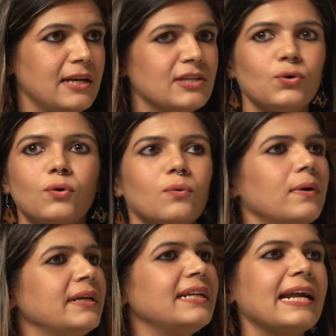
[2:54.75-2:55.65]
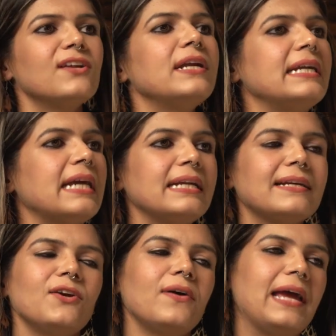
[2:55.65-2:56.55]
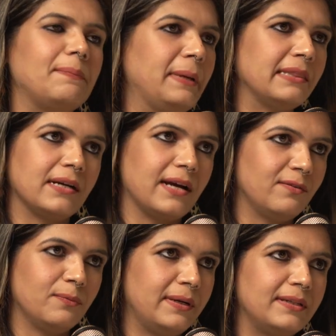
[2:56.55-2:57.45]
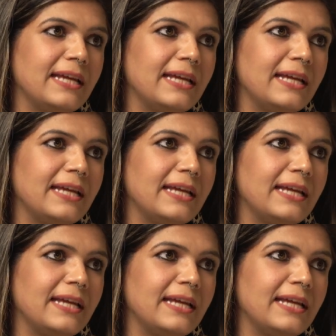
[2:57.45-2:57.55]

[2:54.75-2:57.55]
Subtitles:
So directly or indirectly, you're helping the government.